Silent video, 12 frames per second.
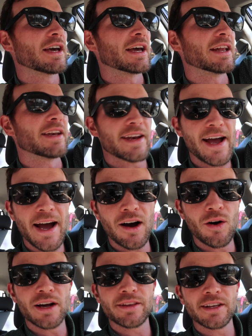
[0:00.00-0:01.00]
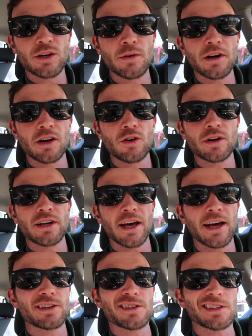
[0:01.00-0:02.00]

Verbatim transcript: And now I think we are going to head